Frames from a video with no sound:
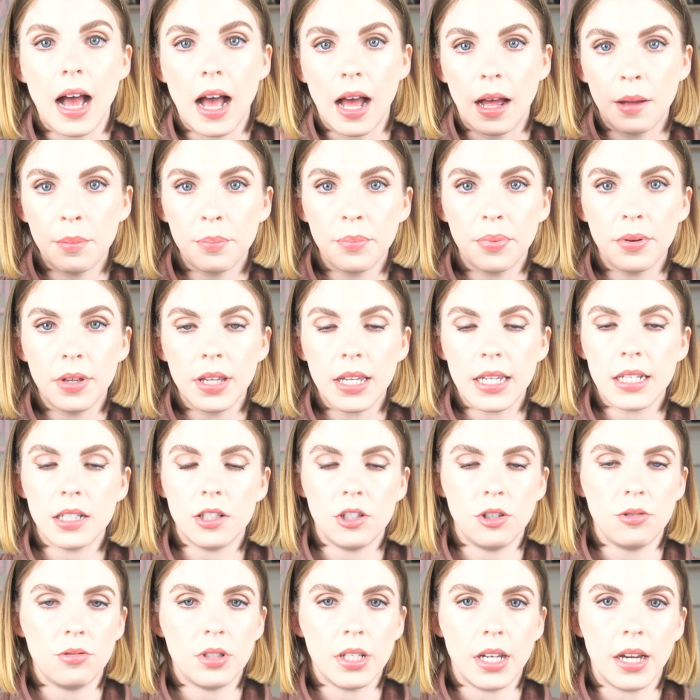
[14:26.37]
up is
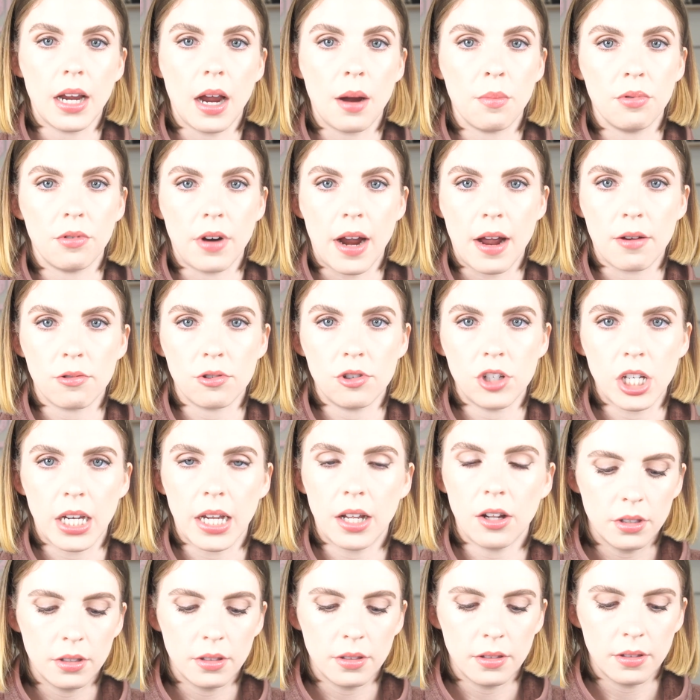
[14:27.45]
using a brow
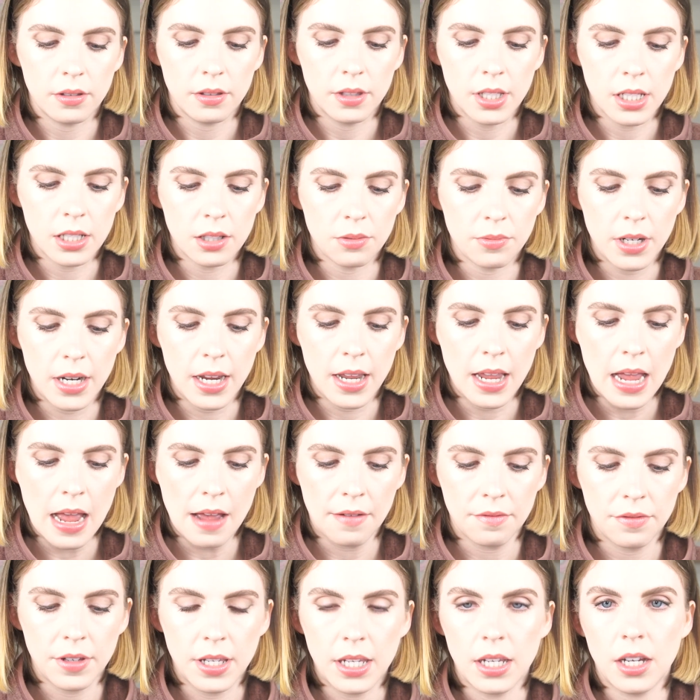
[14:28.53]
gel. This one I
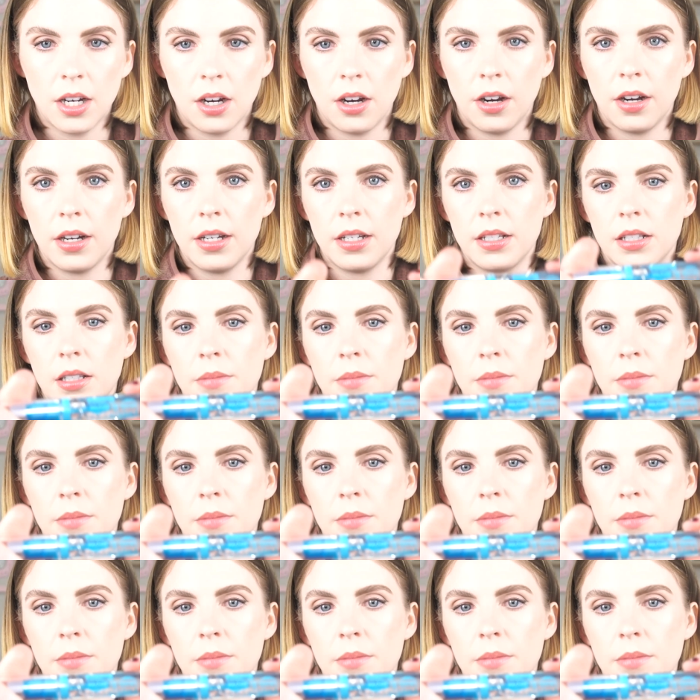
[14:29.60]
have here is